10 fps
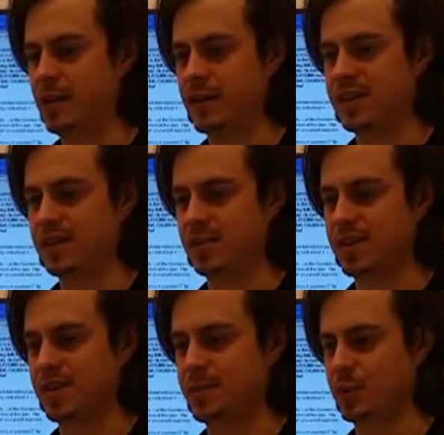It's so
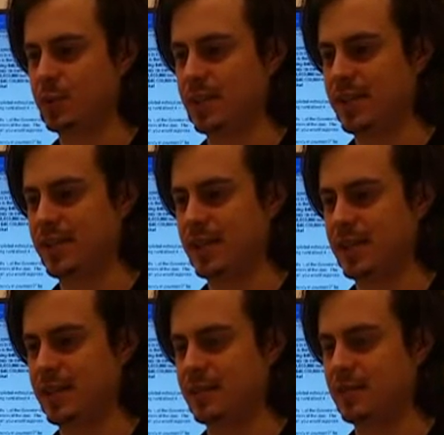simple and
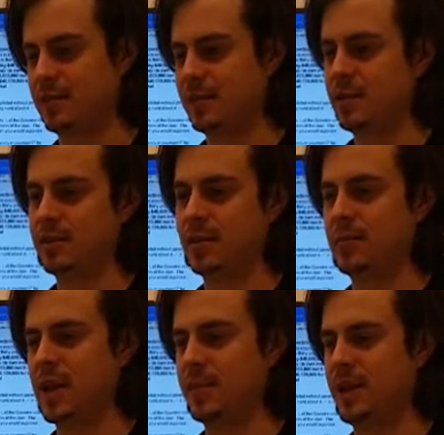easy that
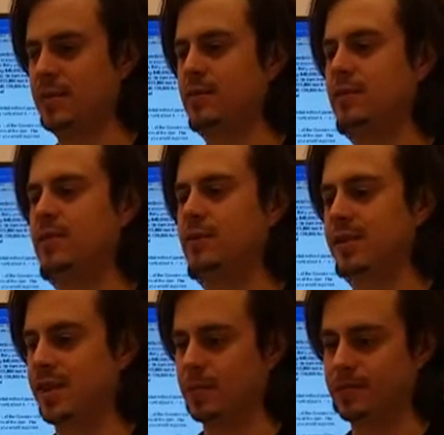maybe
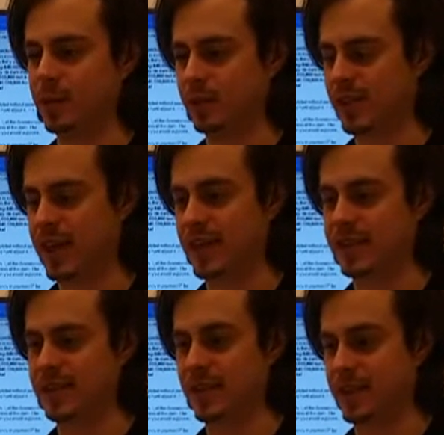some folks can't
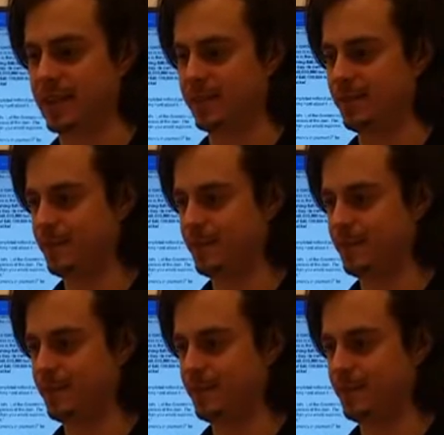see it.